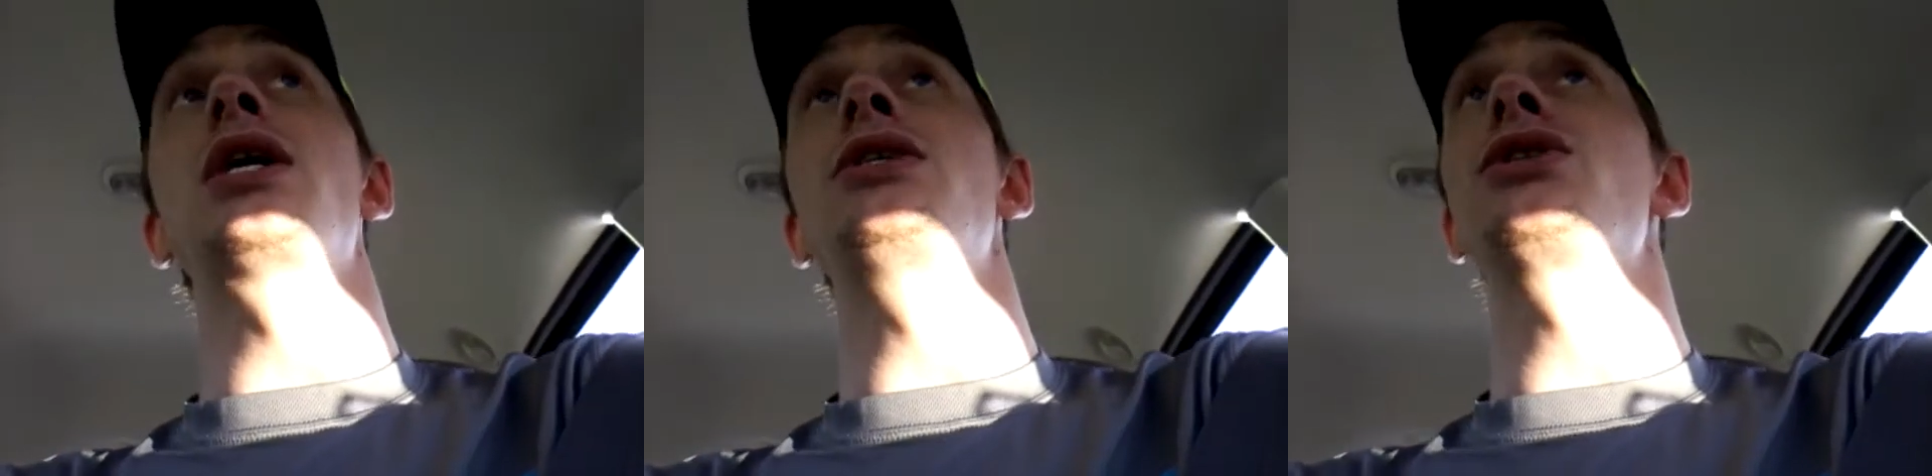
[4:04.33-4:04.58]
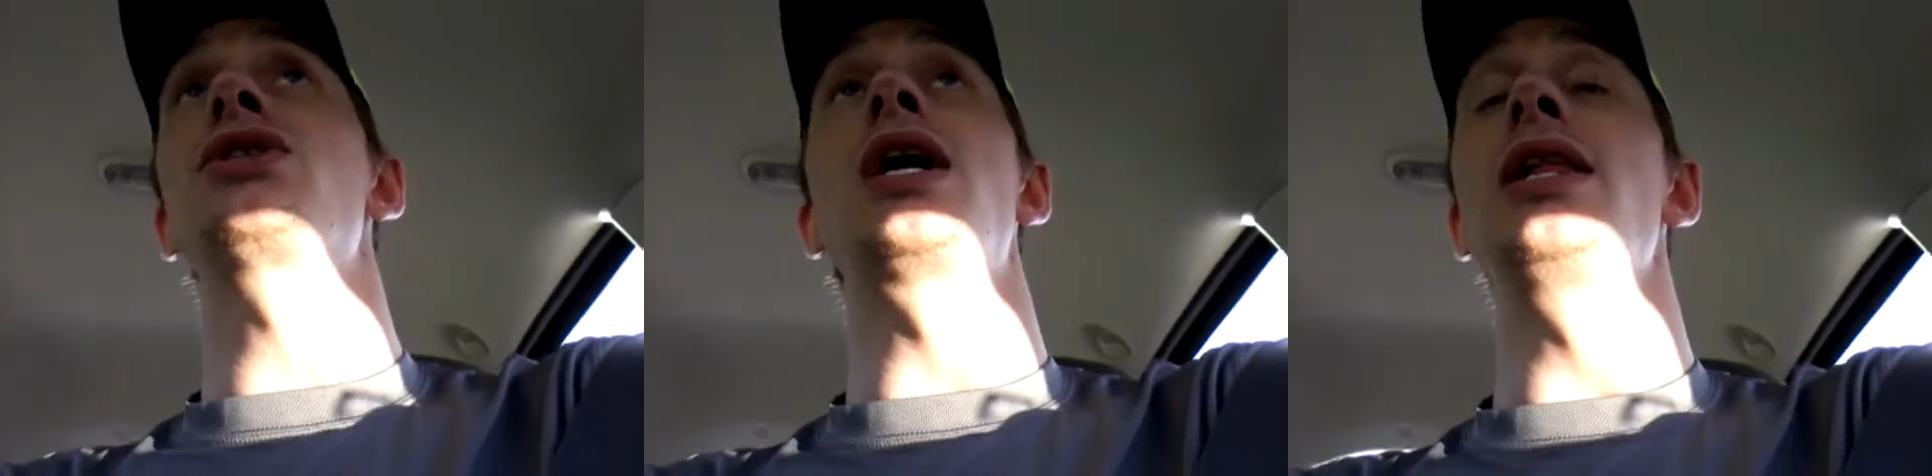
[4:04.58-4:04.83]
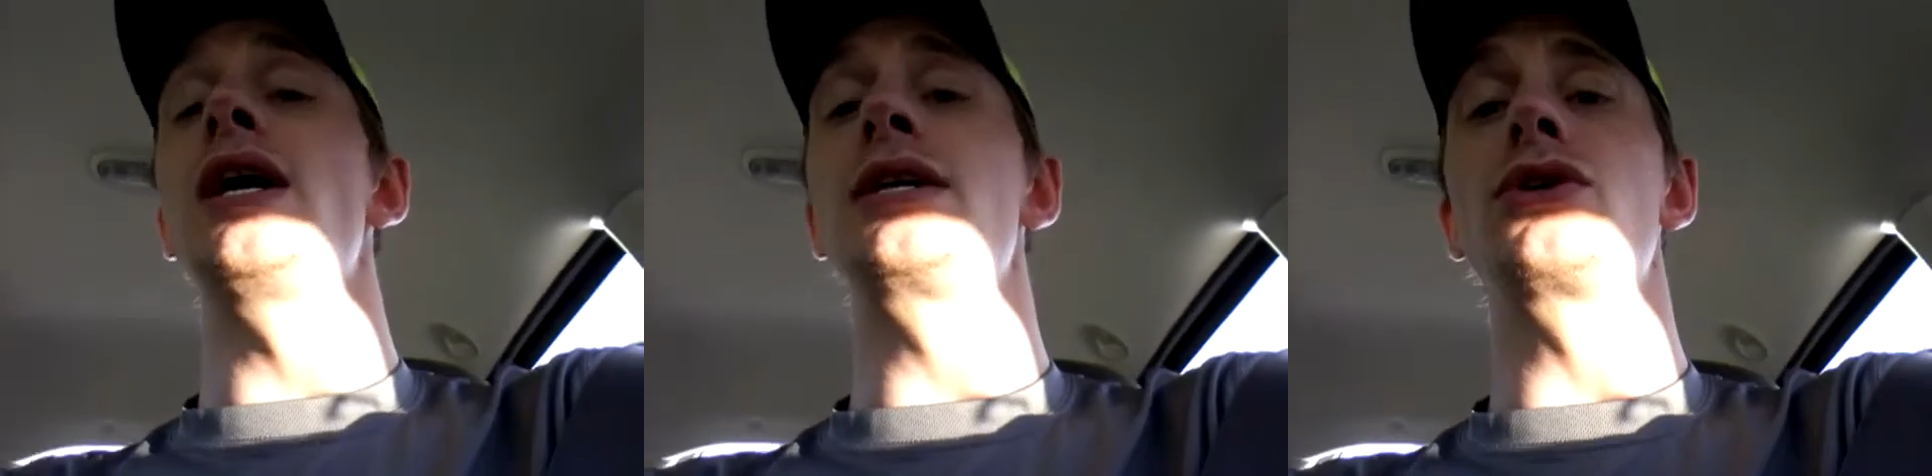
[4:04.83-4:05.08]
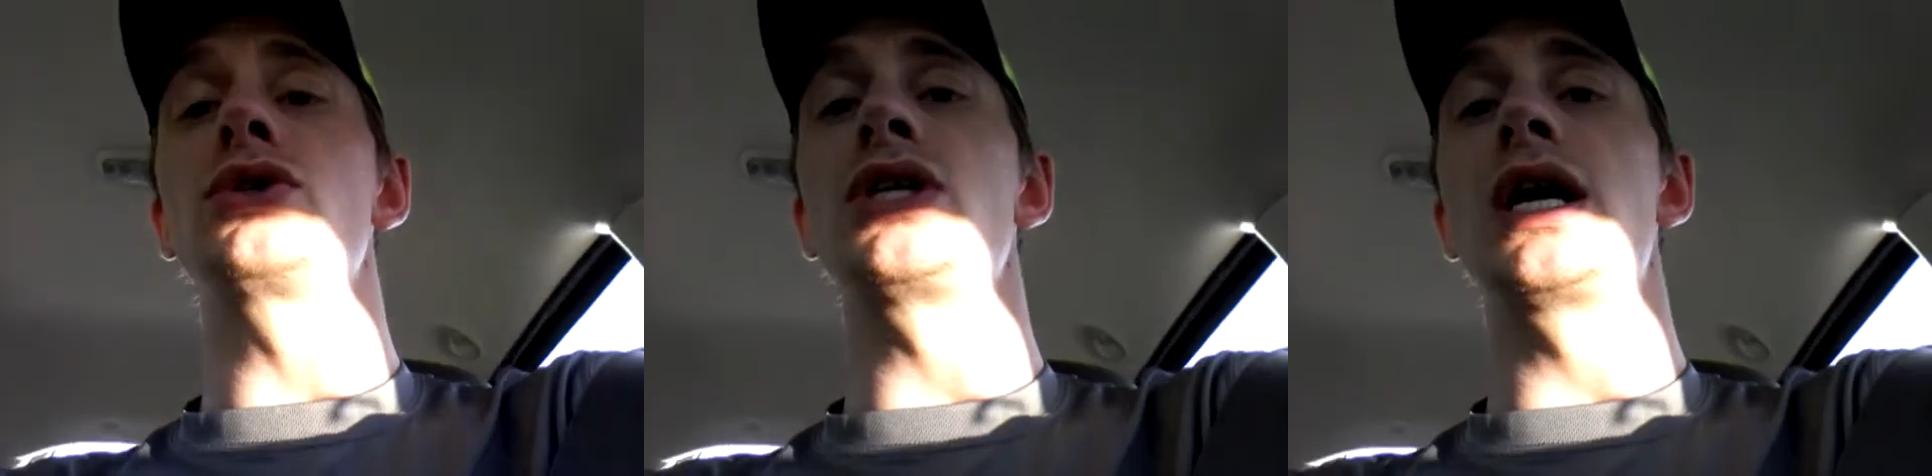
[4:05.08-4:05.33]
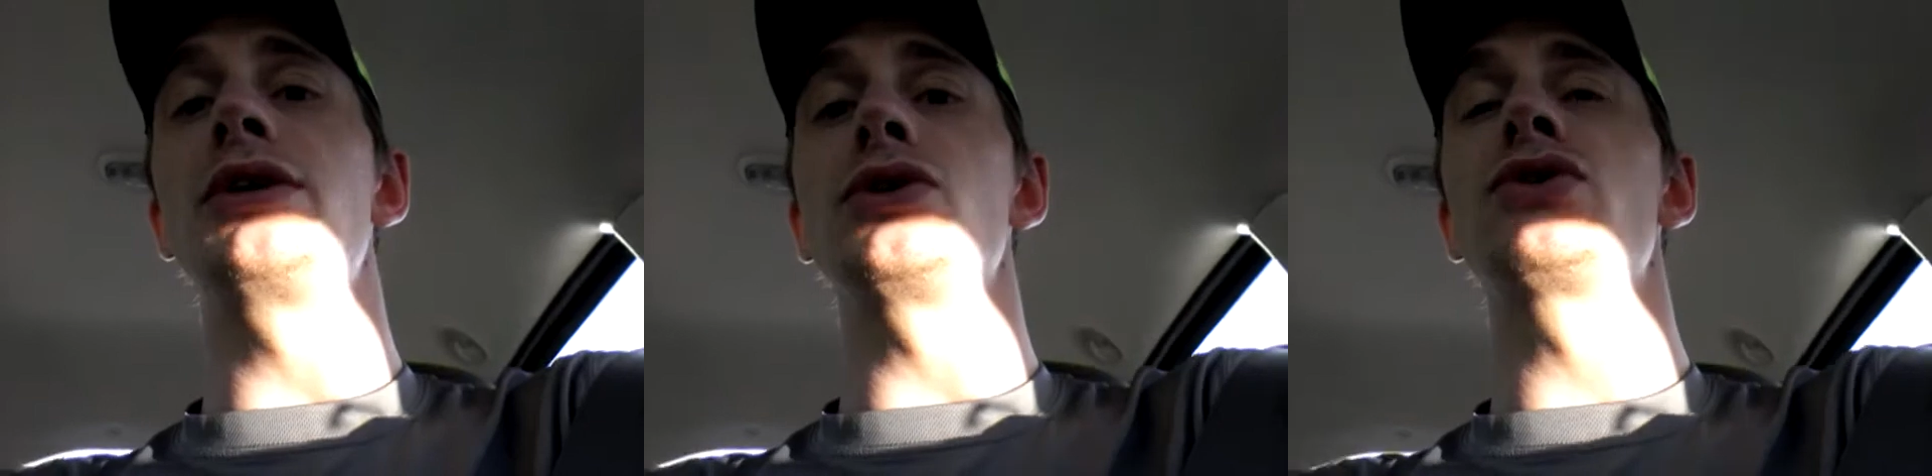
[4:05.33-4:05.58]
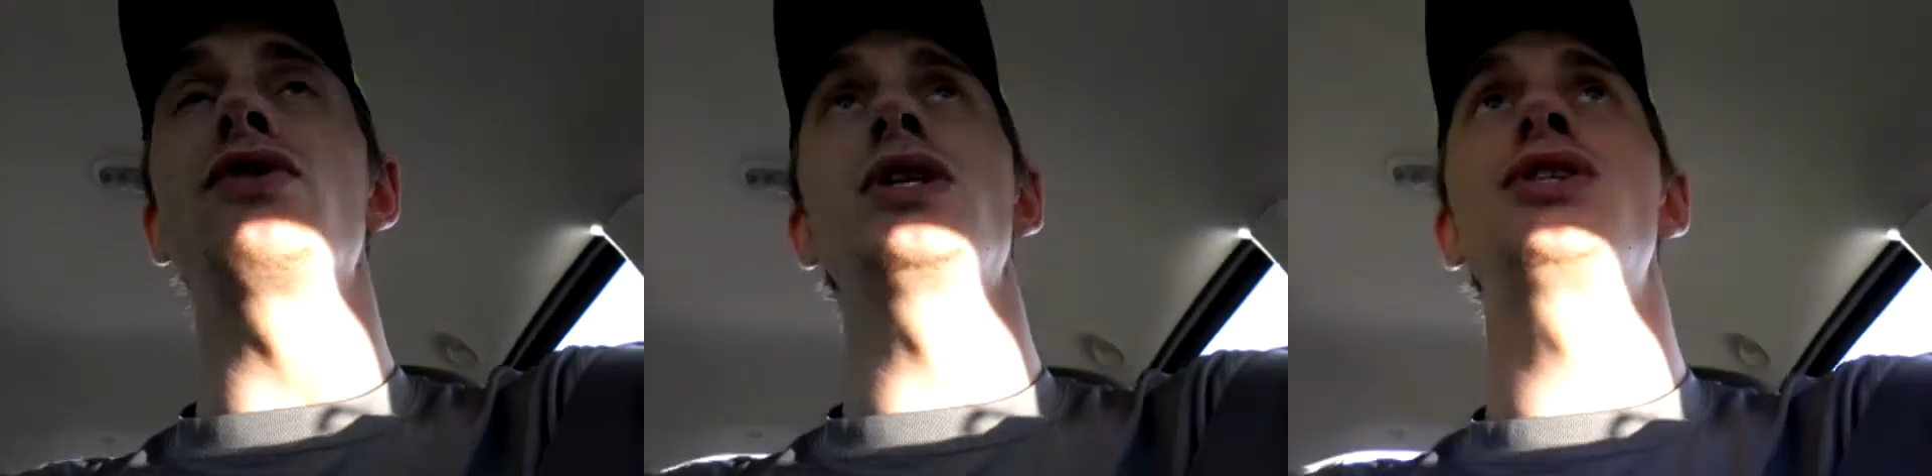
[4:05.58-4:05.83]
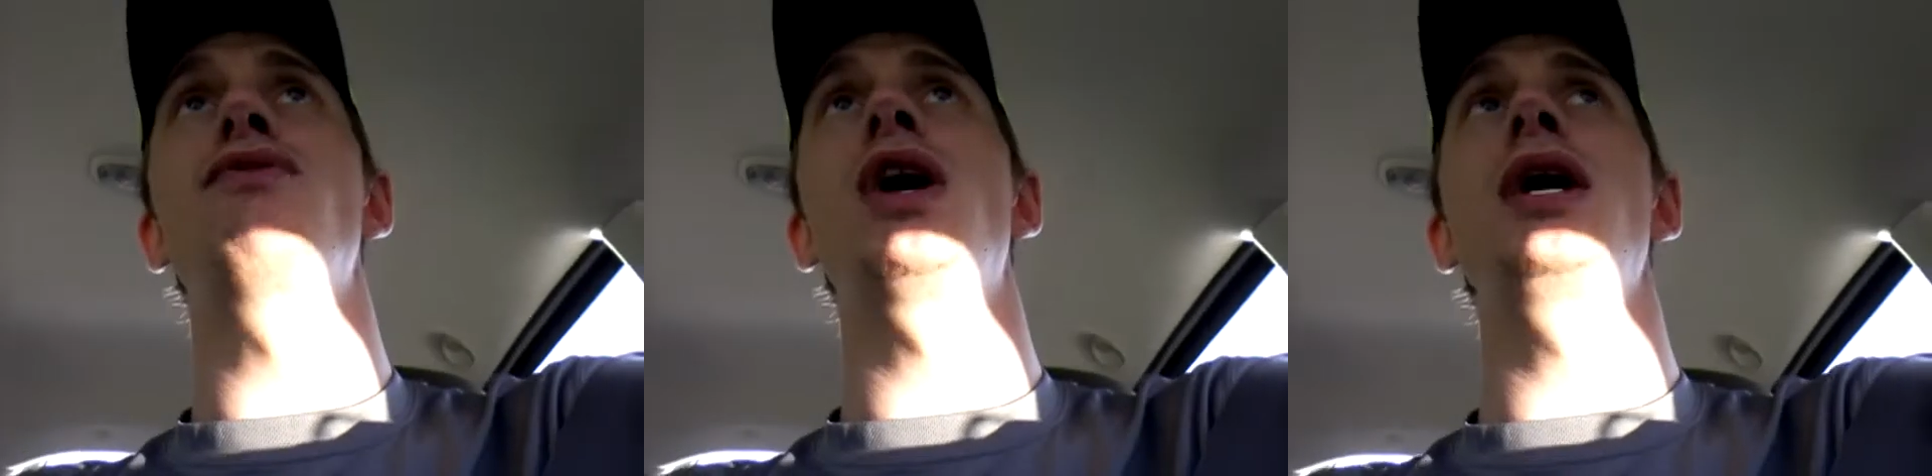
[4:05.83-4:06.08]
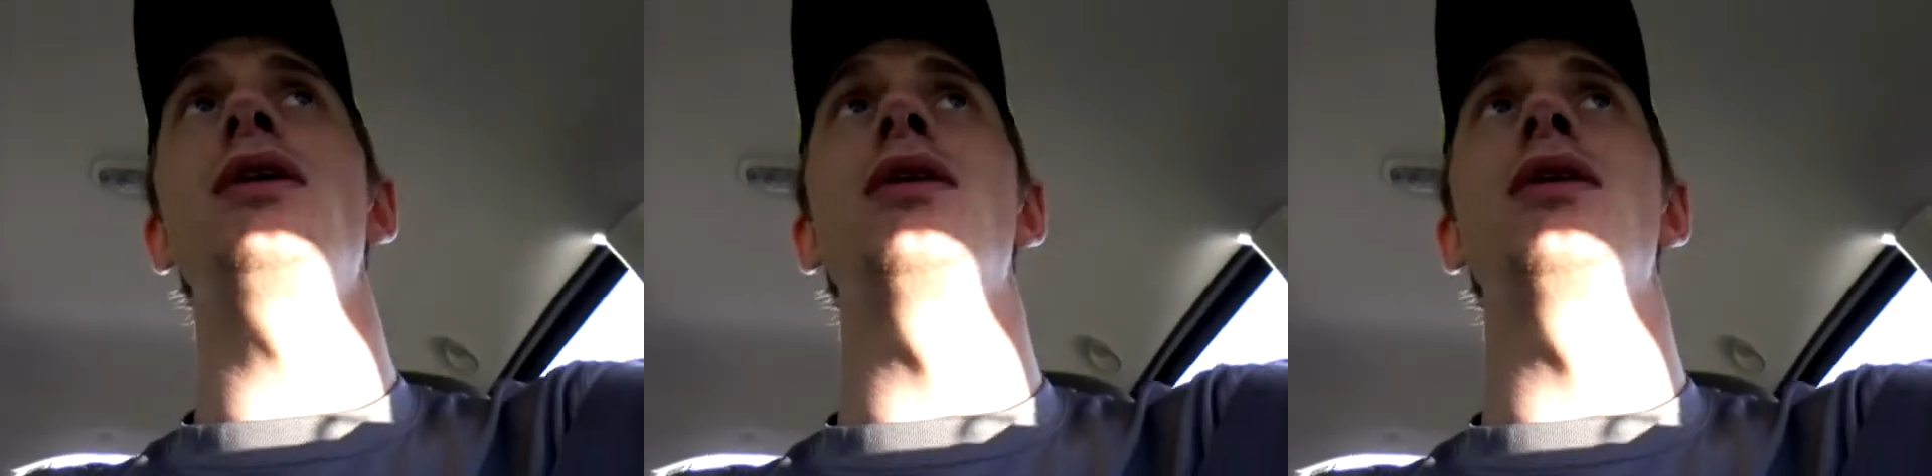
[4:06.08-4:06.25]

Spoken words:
I like Dos Anjos for this fight.